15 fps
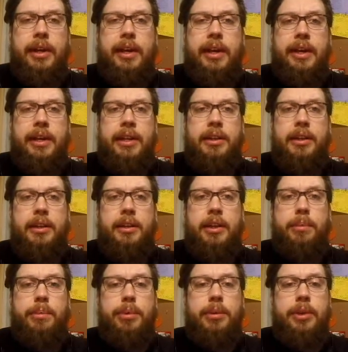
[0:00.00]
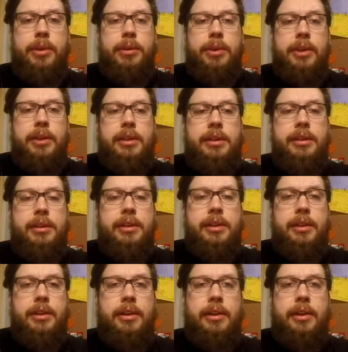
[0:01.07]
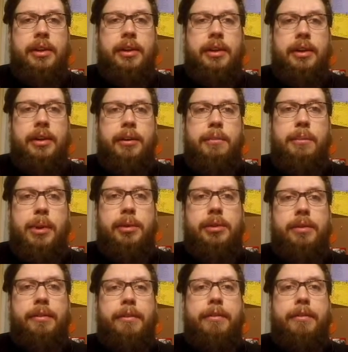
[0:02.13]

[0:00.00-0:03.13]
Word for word: and Ippudo is the most